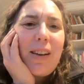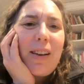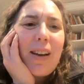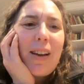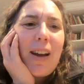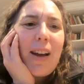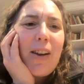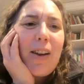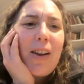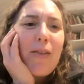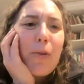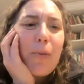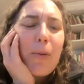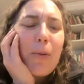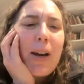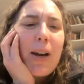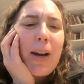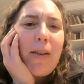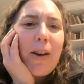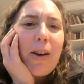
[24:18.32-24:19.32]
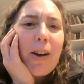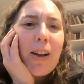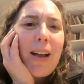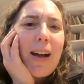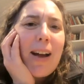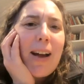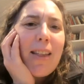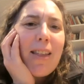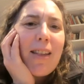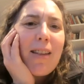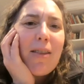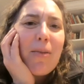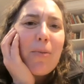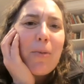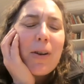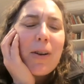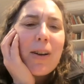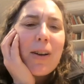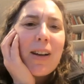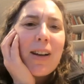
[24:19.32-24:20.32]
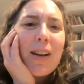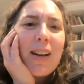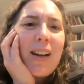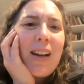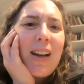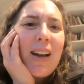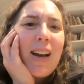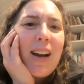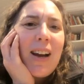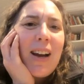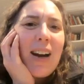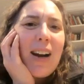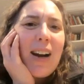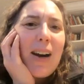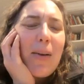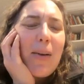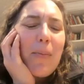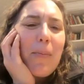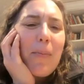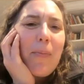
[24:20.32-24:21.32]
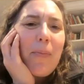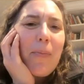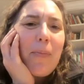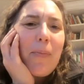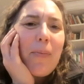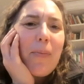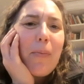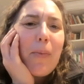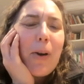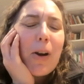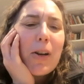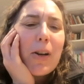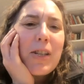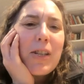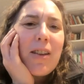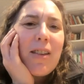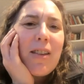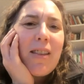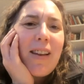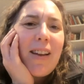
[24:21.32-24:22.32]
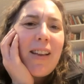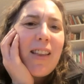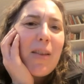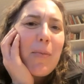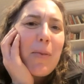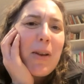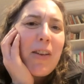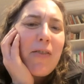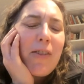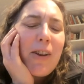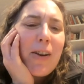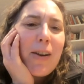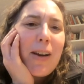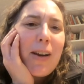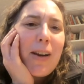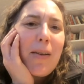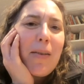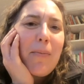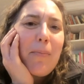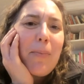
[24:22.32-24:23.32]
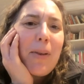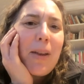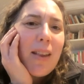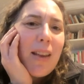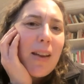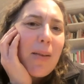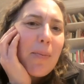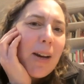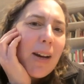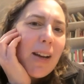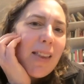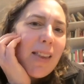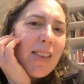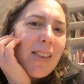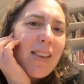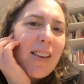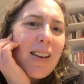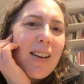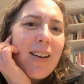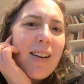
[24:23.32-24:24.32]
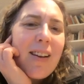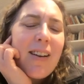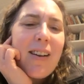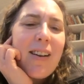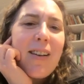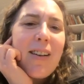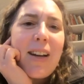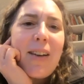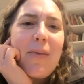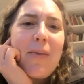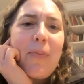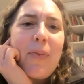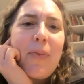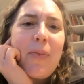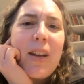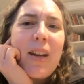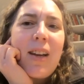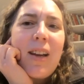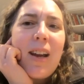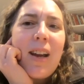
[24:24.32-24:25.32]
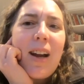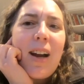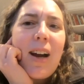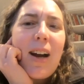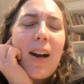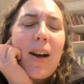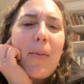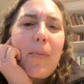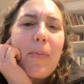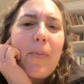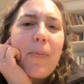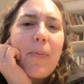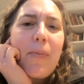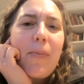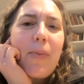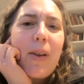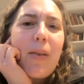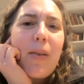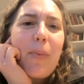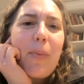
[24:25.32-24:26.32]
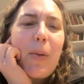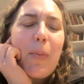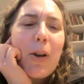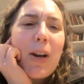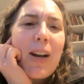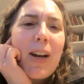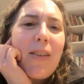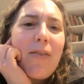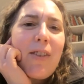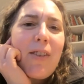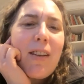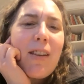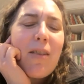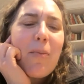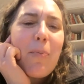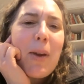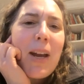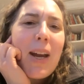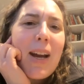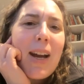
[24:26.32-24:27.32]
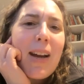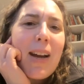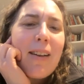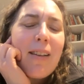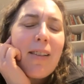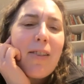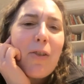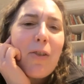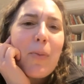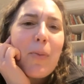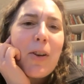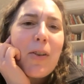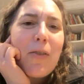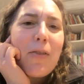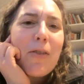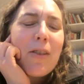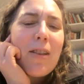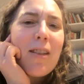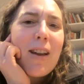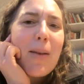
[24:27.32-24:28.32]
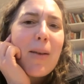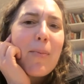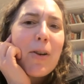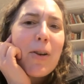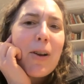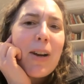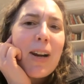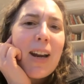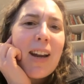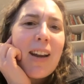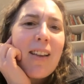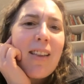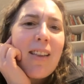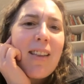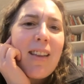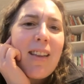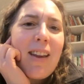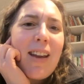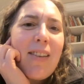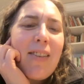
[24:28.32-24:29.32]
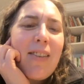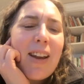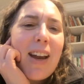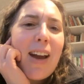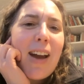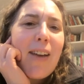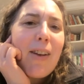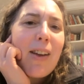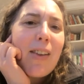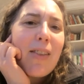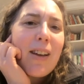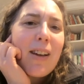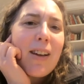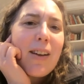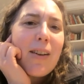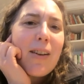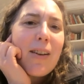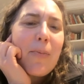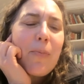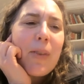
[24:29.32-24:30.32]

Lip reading: kind of the way our classes work, March tends to be a very busy month here, and people kind of disband a little bit over the summer. And I could see like having the